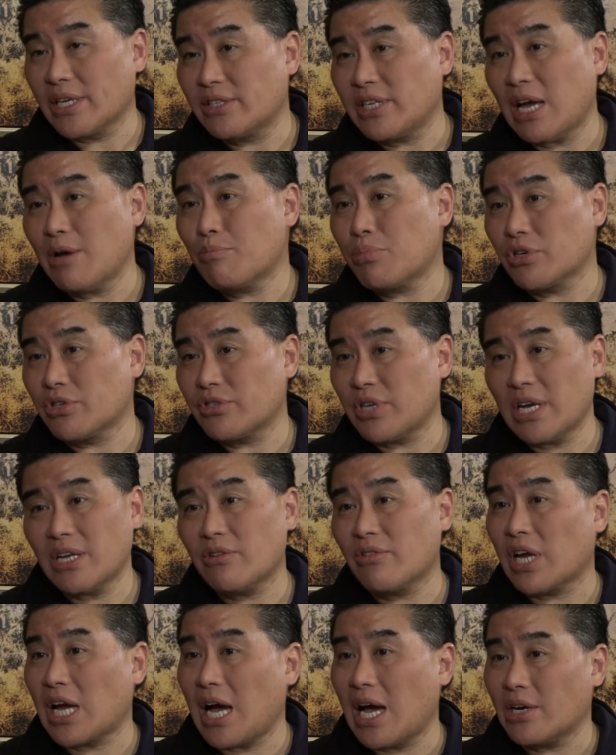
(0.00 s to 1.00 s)
like
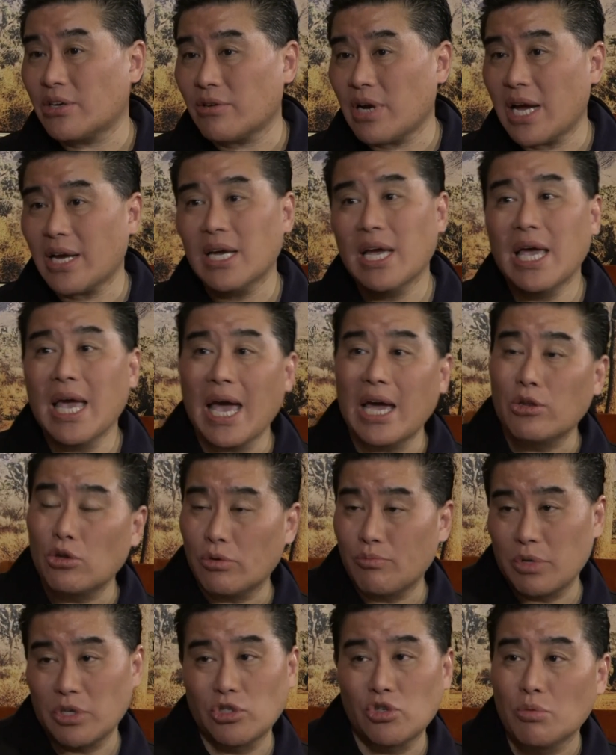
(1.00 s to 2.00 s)
10% of the contract
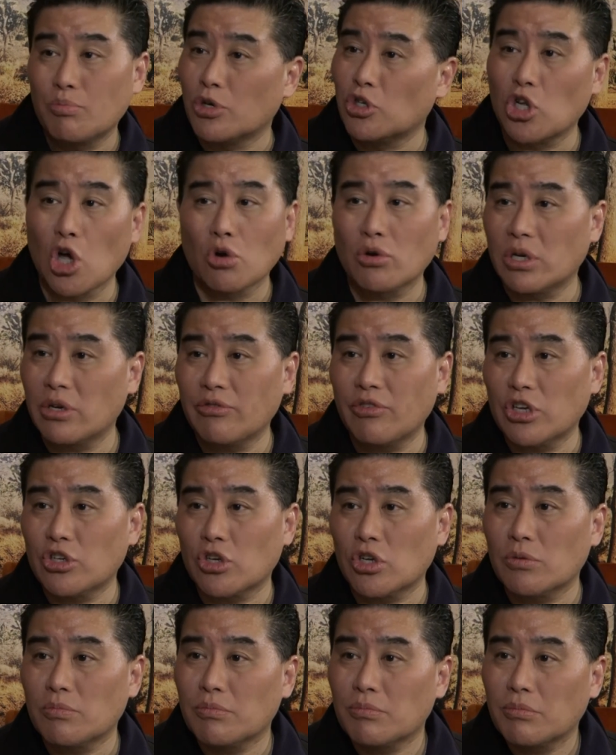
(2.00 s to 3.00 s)
and you'll be super token
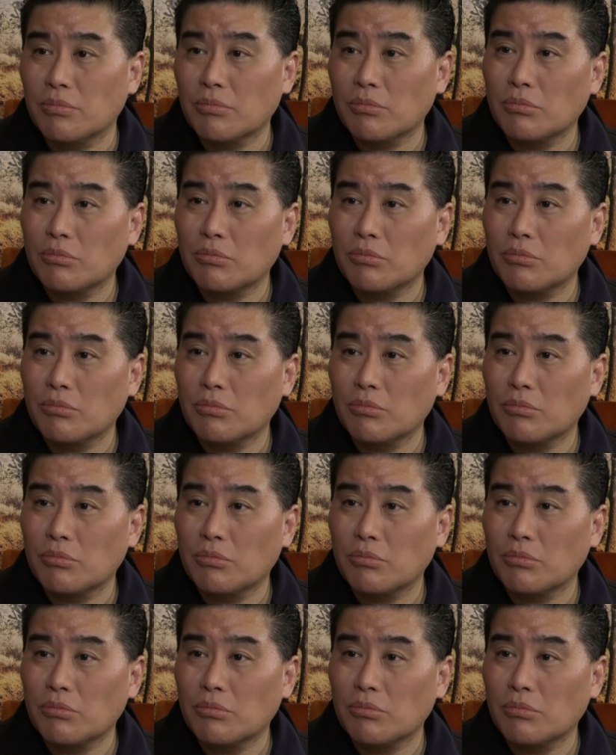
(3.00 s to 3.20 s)
efficient.